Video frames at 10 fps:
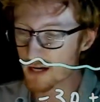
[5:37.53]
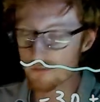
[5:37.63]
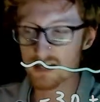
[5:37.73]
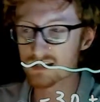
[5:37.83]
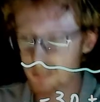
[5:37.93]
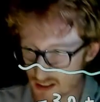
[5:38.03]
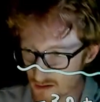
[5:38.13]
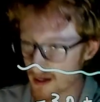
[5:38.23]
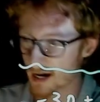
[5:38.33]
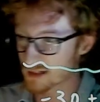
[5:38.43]
it as a
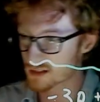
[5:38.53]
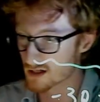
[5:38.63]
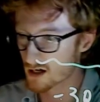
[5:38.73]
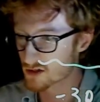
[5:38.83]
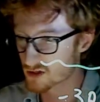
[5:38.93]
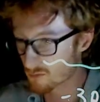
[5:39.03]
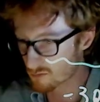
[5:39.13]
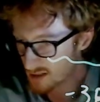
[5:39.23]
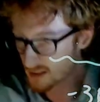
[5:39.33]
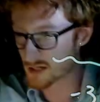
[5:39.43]
0x. So
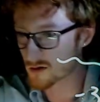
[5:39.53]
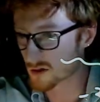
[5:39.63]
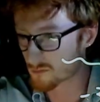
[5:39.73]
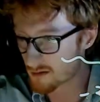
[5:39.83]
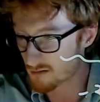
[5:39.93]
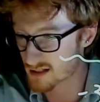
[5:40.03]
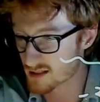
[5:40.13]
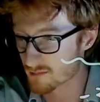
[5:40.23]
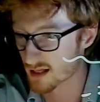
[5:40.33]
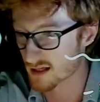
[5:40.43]
really, you could rewrite
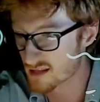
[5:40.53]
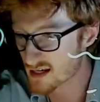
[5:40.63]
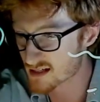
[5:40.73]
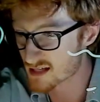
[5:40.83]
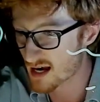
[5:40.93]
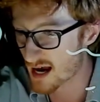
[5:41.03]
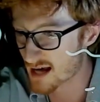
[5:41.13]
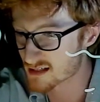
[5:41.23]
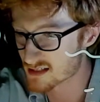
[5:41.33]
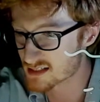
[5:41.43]
something like this as
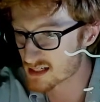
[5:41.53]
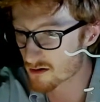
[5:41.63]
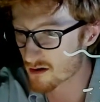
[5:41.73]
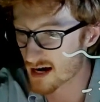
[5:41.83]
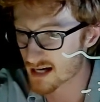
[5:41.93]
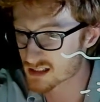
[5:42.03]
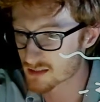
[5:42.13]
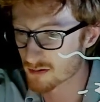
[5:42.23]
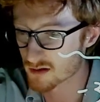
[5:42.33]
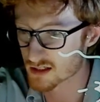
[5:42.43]
0x
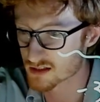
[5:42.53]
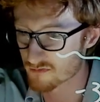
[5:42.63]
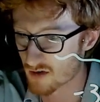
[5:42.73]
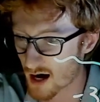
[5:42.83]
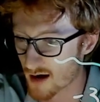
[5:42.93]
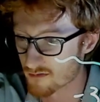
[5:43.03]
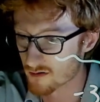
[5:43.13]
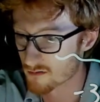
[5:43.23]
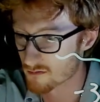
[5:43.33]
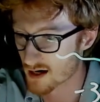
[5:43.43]
plus 5,
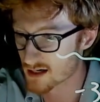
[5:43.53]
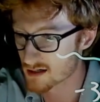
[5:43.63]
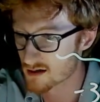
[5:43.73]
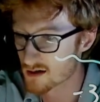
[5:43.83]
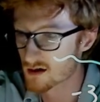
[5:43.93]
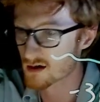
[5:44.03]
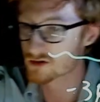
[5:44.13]
right? So